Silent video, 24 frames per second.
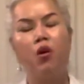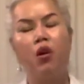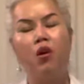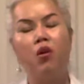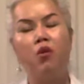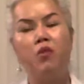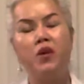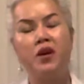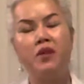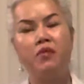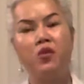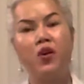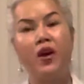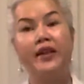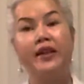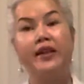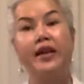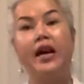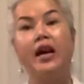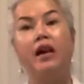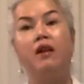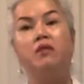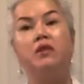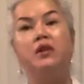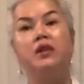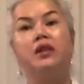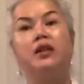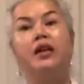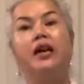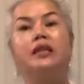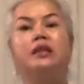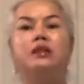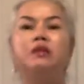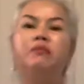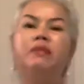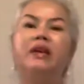over 1 hour,
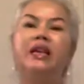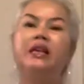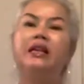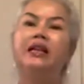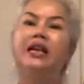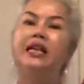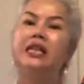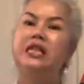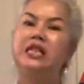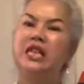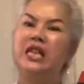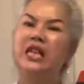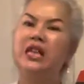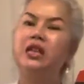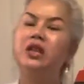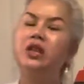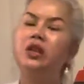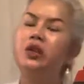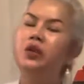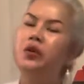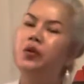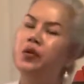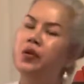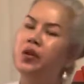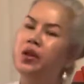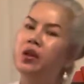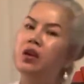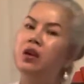that's mean they cheat you.